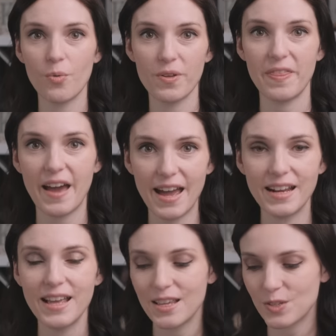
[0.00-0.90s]
with that.
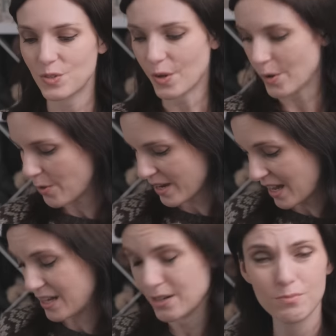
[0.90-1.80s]
So
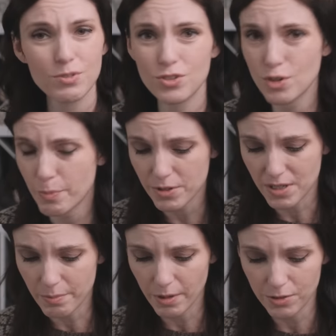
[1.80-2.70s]
again, super
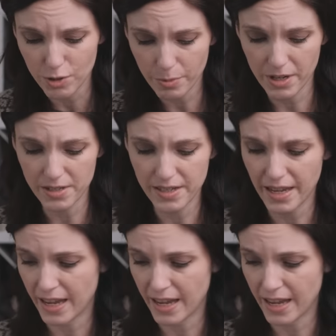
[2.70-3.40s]
simple, super easy.